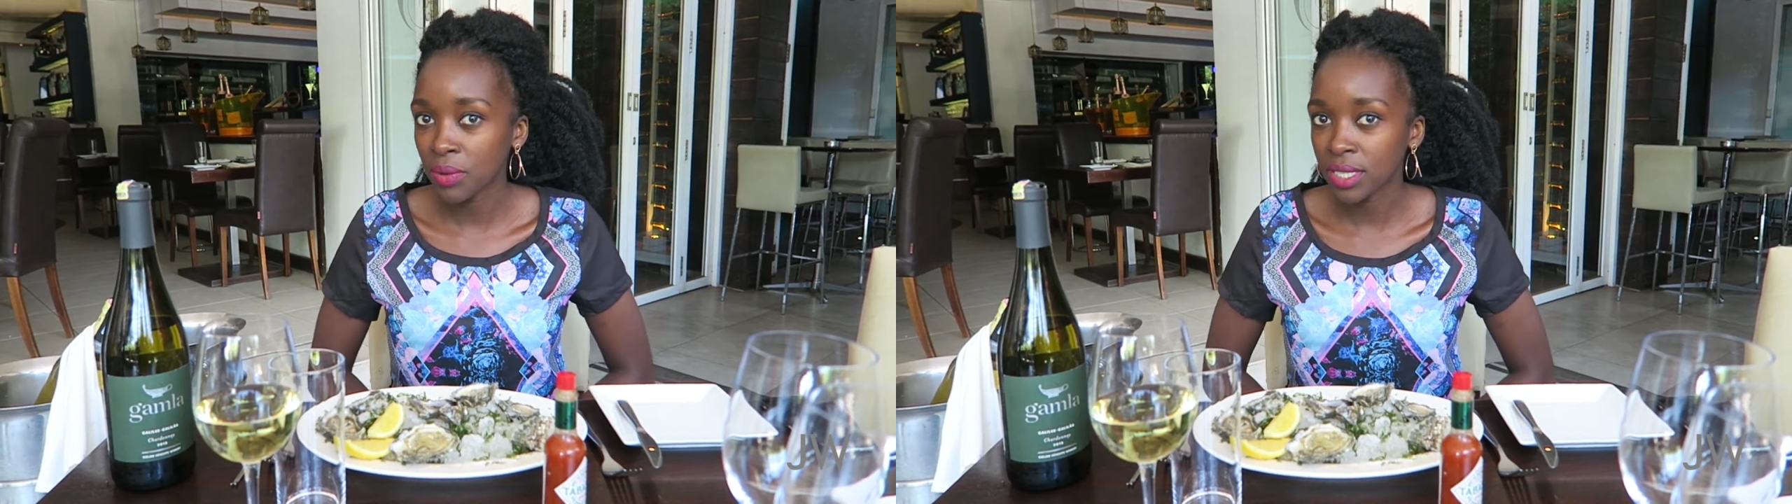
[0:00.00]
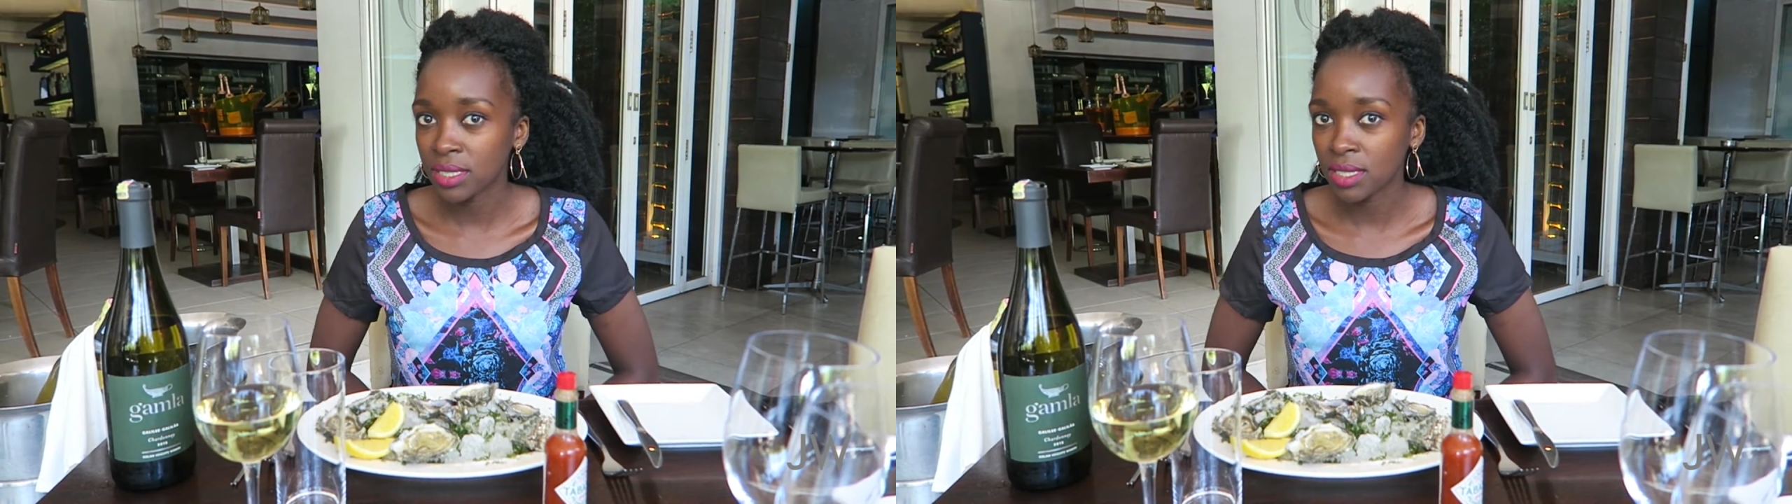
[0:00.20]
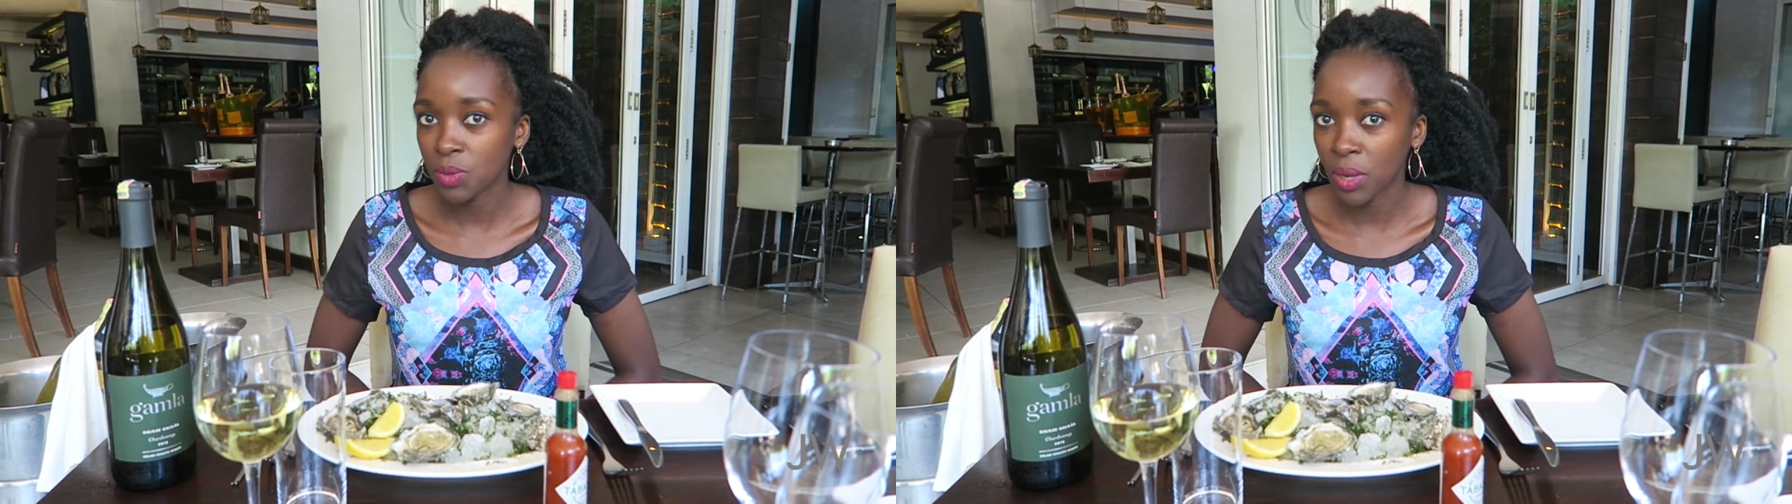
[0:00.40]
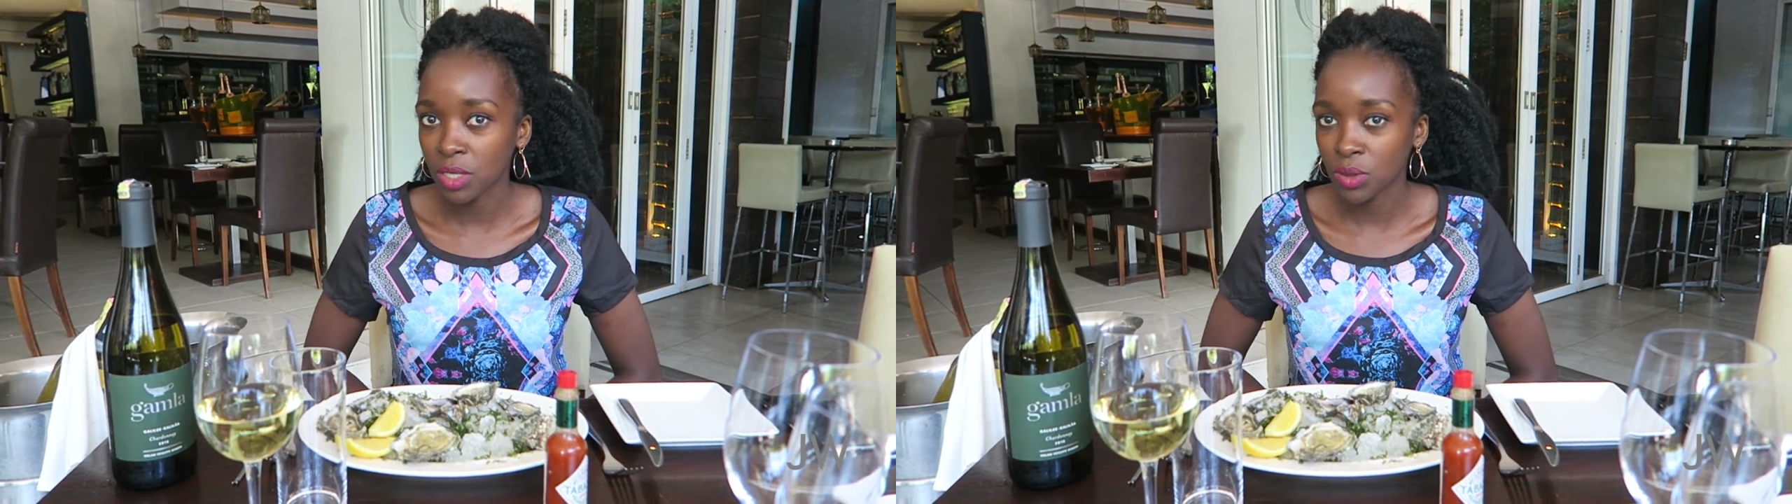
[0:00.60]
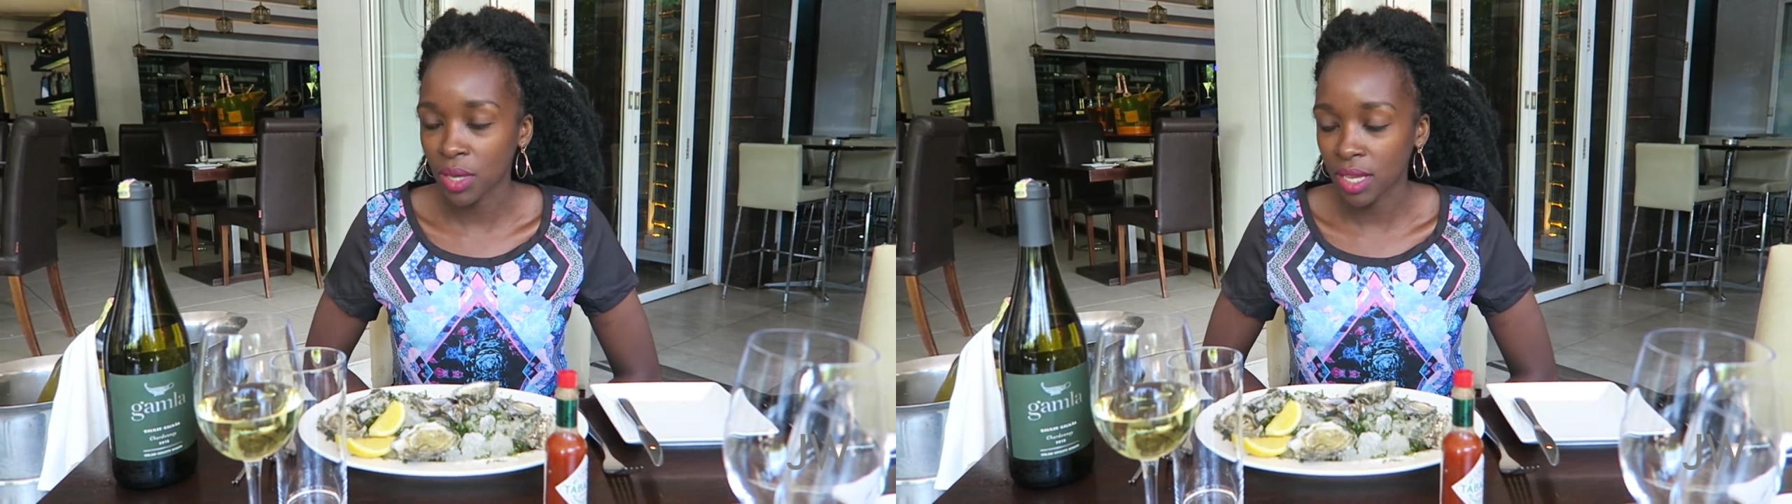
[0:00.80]
brings this wine
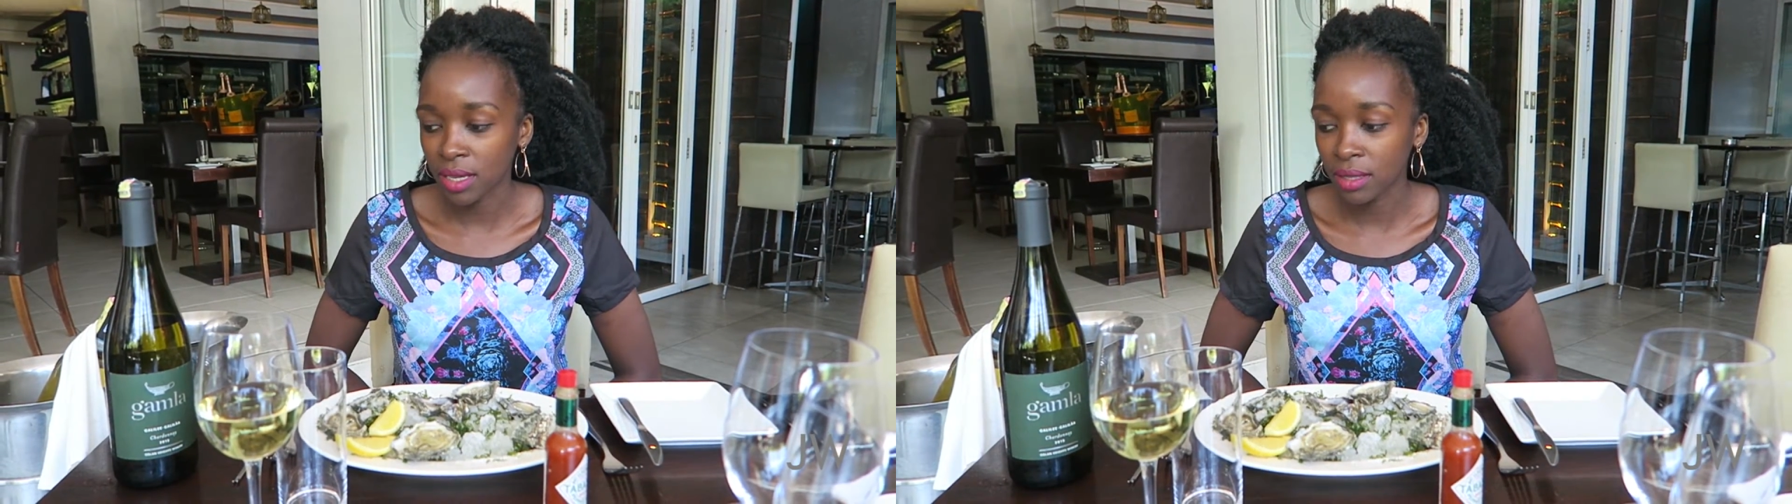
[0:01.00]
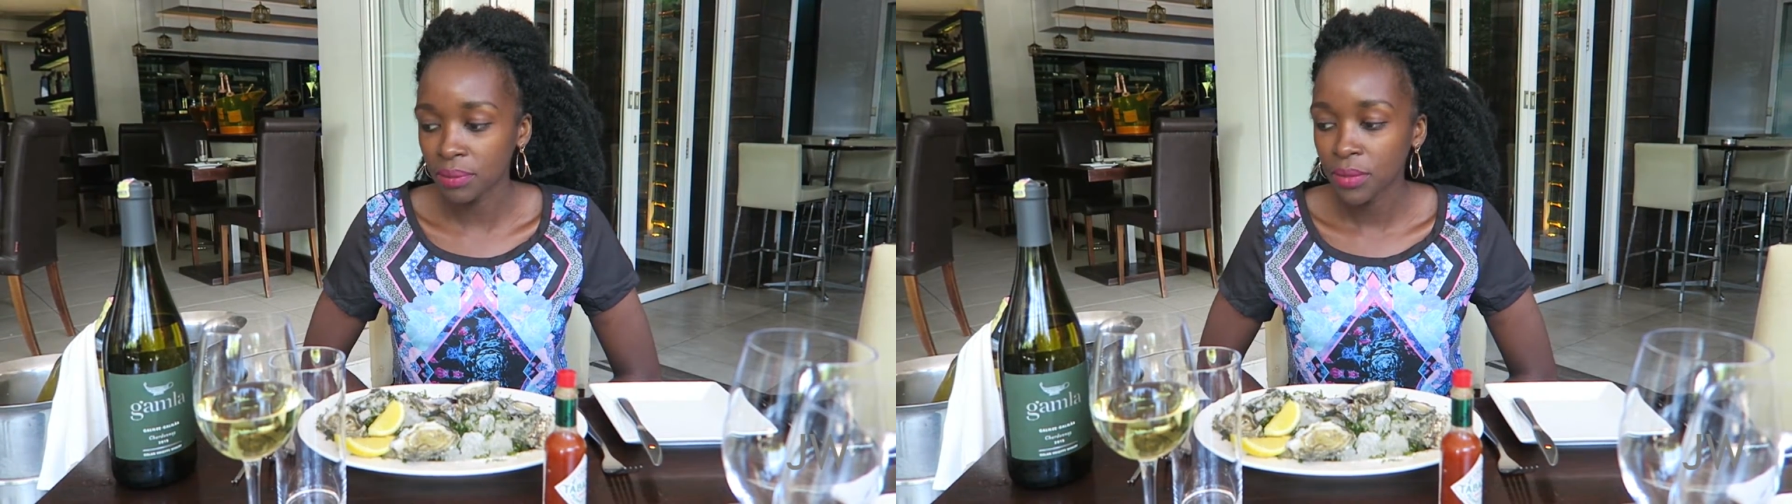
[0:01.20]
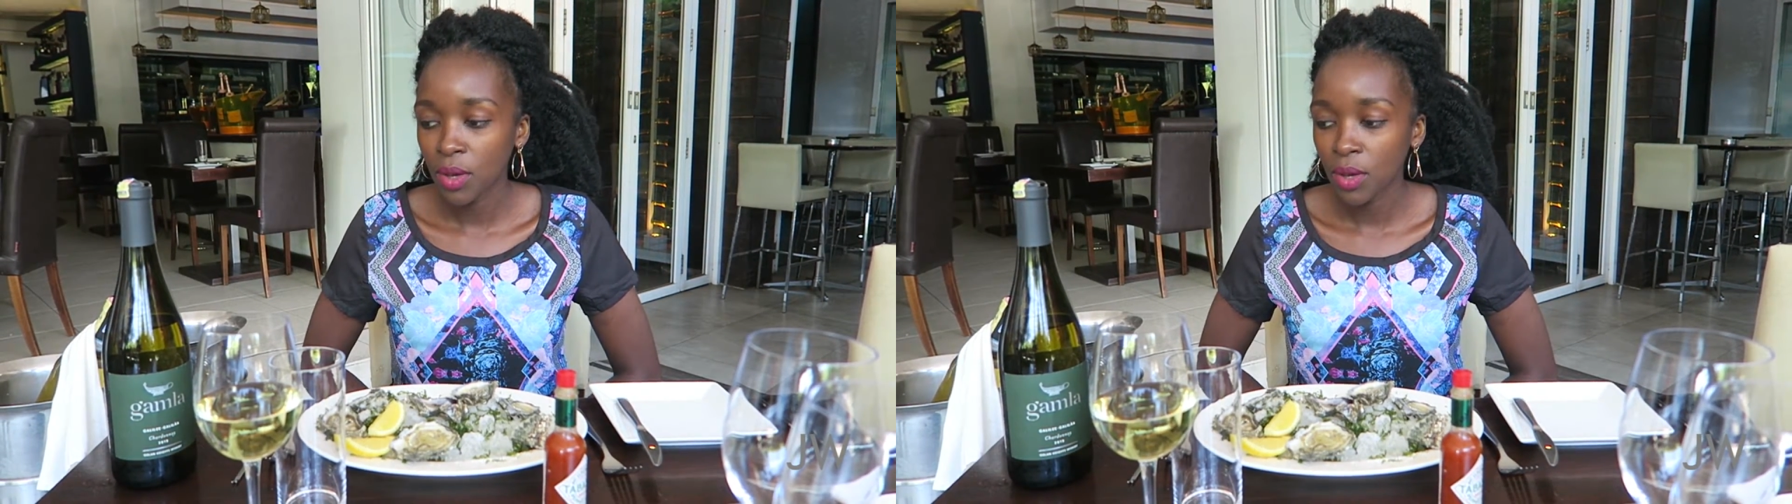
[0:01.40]
to Kenya,